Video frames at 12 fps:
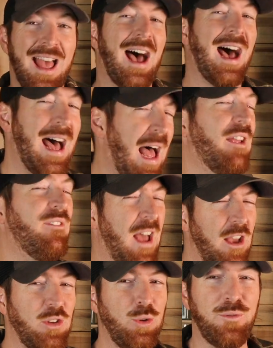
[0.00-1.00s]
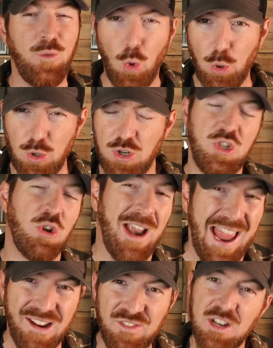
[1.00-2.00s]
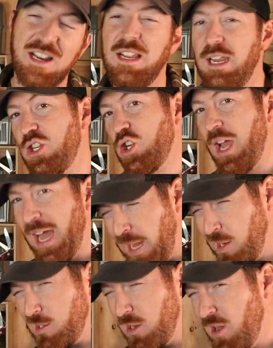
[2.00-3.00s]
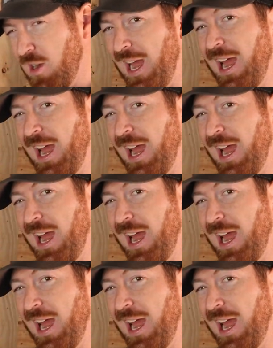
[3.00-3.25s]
high value folders you're ever gonna get your hands on,